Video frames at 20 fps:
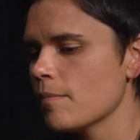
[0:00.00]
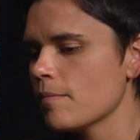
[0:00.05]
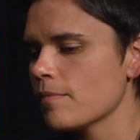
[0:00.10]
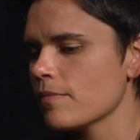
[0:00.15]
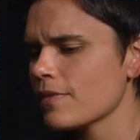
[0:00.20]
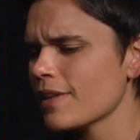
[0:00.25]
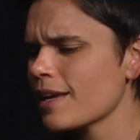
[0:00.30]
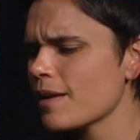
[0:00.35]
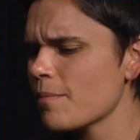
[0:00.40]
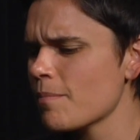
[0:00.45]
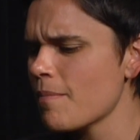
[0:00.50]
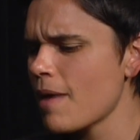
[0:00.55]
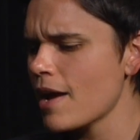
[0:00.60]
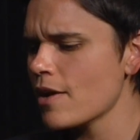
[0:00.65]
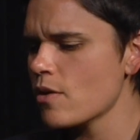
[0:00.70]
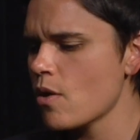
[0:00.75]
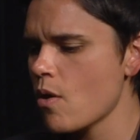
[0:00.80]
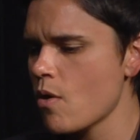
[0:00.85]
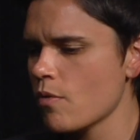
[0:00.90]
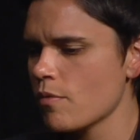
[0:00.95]
like
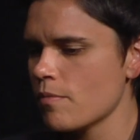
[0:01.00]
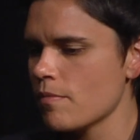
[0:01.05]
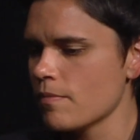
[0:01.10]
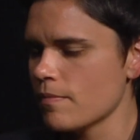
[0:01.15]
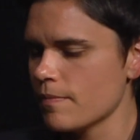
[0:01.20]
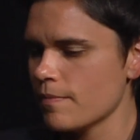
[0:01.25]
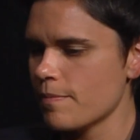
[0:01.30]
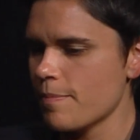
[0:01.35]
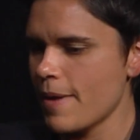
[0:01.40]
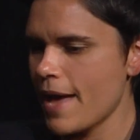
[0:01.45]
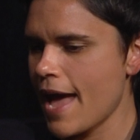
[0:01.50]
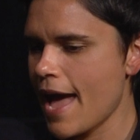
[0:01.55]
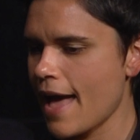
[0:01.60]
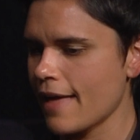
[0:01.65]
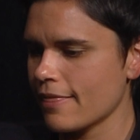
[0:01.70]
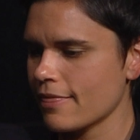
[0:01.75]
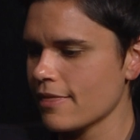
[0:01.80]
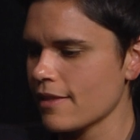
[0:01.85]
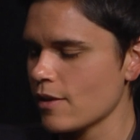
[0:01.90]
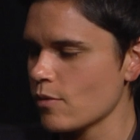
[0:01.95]
my own
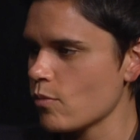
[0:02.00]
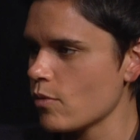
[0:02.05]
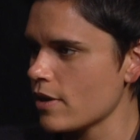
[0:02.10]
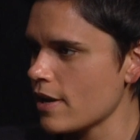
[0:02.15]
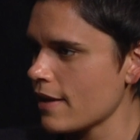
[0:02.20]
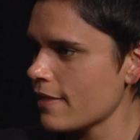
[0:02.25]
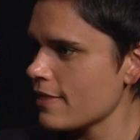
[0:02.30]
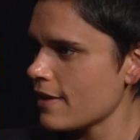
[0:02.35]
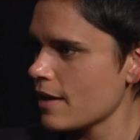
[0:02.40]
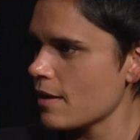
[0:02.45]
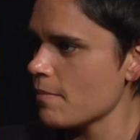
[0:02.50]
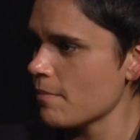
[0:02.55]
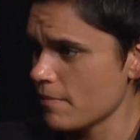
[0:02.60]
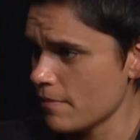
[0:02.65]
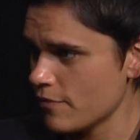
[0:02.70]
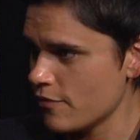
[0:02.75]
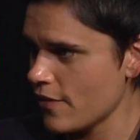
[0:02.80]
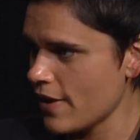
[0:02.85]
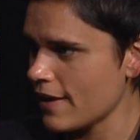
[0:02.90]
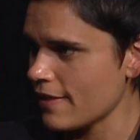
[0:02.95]
path on what I think
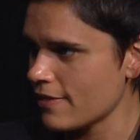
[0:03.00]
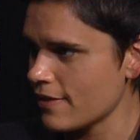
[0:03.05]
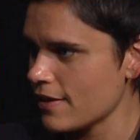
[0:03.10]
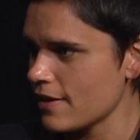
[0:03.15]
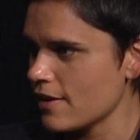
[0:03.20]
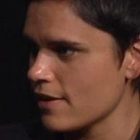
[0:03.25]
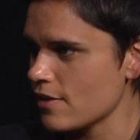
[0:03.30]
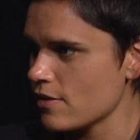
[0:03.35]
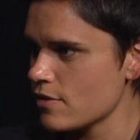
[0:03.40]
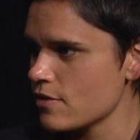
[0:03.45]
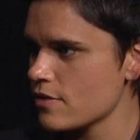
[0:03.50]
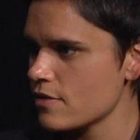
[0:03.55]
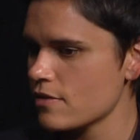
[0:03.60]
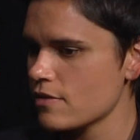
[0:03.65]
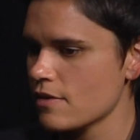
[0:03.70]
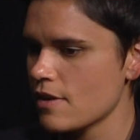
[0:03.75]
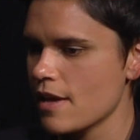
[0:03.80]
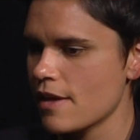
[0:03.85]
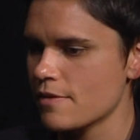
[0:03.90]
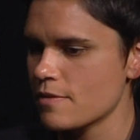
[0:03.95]
faith
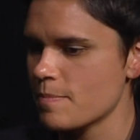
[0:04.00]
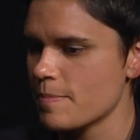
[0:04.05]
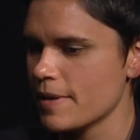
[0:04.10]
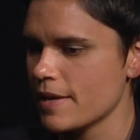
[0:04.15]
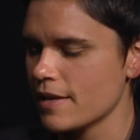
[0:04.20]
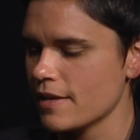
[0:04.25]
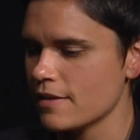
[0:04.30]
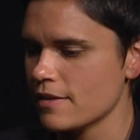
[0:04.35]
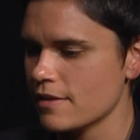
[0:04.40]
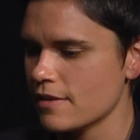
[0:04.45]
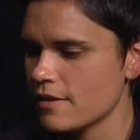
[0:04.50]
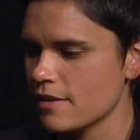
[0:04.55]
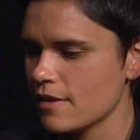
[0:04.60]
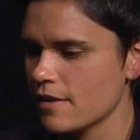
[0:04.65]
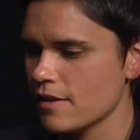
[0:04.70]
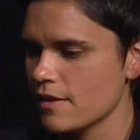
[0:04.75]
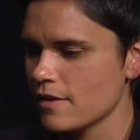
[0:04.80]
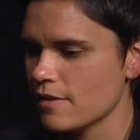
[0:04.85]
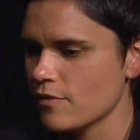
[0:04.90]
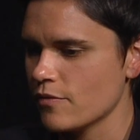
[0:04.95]
is has been
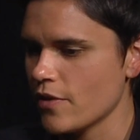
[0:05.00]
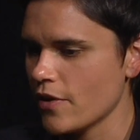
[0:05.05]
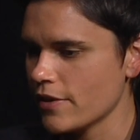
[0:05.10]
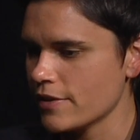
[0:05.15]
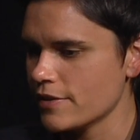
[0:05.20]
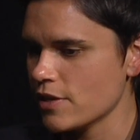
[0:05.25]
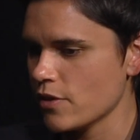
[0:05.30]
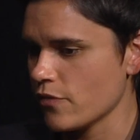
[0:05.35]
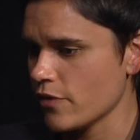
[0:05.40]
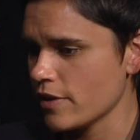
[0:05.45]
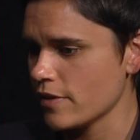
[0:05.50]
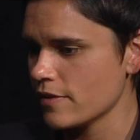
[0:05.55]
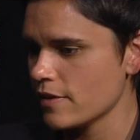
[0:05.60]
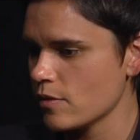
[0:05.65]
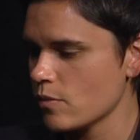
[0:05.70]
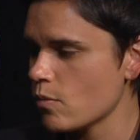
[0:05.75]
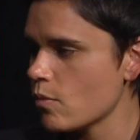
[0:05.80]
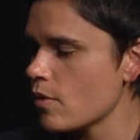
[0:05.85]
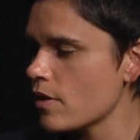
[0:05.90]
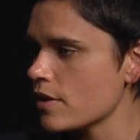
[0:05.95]
very different
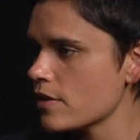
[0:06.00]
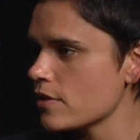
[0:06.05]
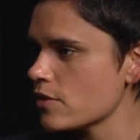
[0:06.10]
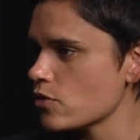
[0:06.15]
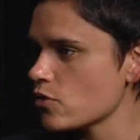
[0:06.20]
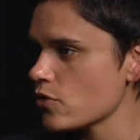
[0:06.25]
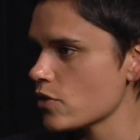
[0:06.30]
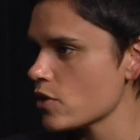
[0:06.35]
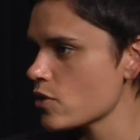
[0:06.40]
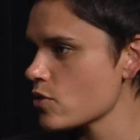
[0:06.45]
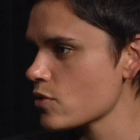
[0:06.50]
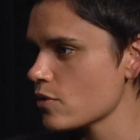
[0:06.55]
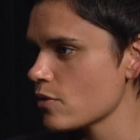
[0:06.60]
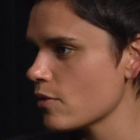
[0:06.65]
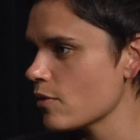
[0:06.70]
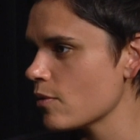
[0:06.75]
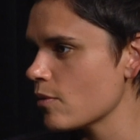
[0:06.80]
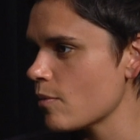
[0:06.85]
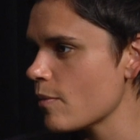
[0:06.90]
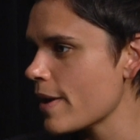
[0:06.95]
than what the
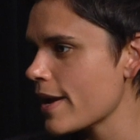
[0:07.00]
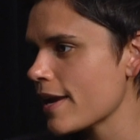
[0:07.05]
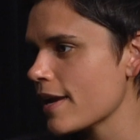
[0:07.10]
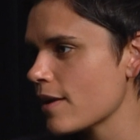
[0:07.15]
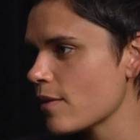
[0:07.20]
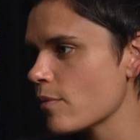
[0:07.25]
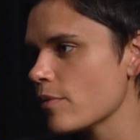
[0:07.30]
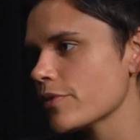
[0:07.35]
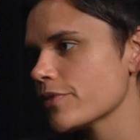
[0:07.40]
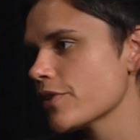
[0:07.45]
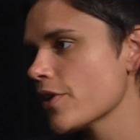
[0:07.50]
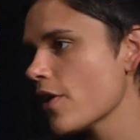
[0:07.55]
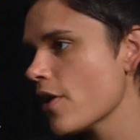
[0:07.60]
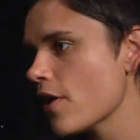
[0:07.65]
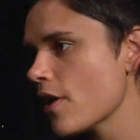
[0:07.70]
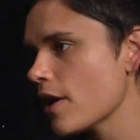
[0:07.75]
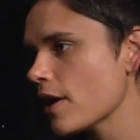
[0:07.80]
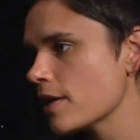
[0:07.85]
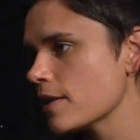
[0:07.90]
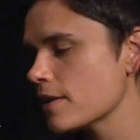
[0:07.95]
traditional way we're
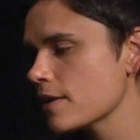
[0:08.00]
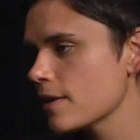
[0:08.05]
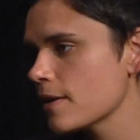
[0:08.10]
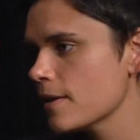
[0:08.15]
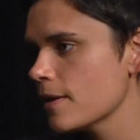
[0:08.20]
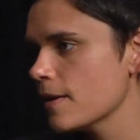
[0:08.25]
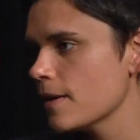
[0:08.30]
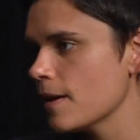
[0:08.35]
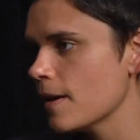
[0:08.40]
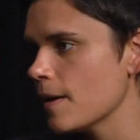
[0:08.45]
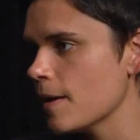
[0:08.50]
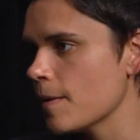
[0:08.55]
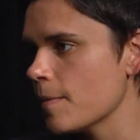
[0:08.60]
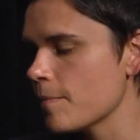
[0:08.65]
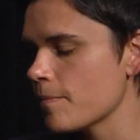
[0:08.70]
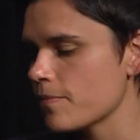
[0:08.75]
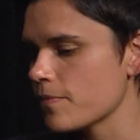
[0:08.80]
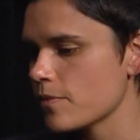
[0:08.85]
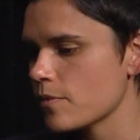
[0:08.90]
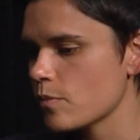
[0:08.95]
taught
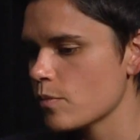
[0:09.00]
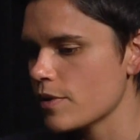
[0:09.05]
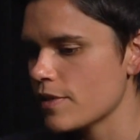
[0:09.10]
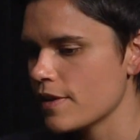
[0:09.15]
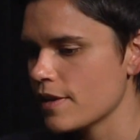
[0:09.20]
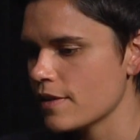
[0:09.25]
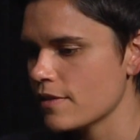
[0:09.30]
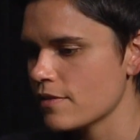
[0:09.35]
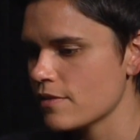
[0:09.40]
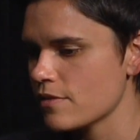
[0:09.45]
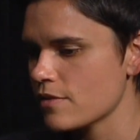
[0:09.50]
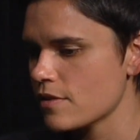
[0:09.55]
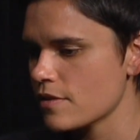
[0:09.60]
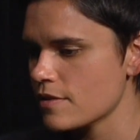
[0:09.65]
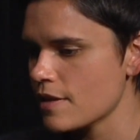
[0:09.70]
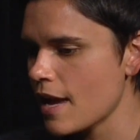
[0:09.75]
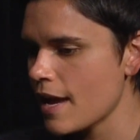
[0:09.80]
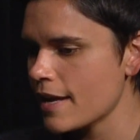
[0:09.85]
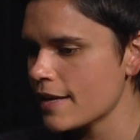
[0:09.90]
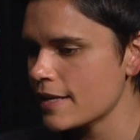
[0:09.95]
within
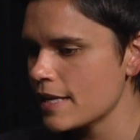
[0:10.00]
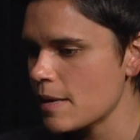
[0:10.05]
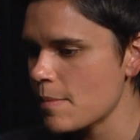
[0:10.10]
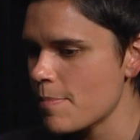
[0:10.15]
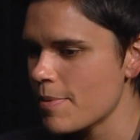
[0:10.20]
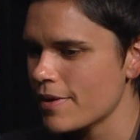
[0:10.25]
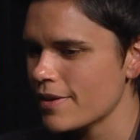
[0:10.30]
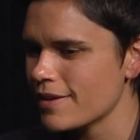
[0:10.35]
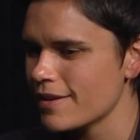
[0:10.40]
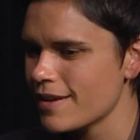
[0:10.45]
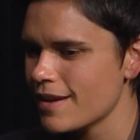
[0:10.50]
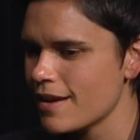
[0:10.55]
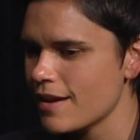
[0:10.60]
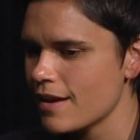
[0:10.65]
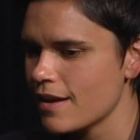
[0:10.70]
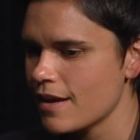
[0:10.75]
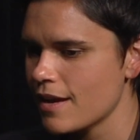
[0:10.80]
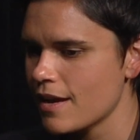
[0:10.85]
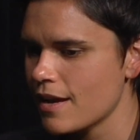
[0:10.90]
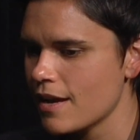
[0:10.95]
society.
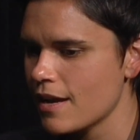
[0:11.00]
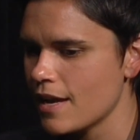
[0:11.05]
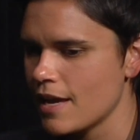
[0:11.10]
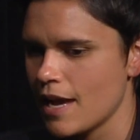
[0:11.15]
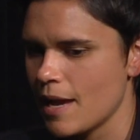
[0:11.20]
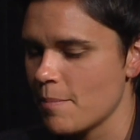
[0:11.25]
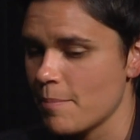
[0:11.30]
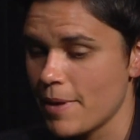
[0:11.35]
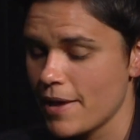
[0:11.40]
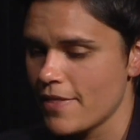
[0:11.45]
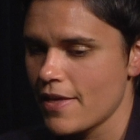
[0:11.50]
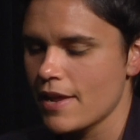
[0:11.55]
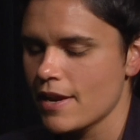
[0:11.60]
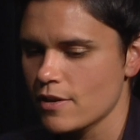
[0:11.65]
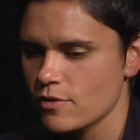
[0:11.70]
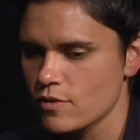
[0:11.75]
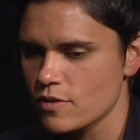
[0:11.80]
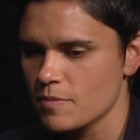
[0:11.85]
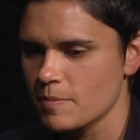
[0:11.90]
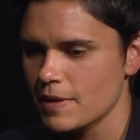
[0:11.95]
And by that
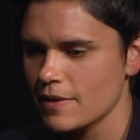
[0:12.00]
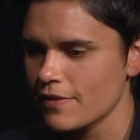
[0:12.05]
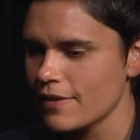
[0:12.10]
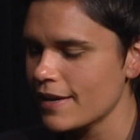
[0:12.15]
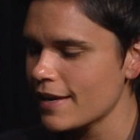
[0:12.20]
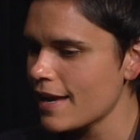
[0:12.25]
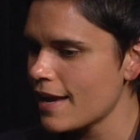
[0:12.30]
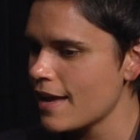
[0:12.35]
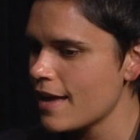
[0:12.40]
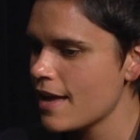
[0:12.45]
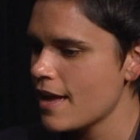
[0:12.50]
I just mean like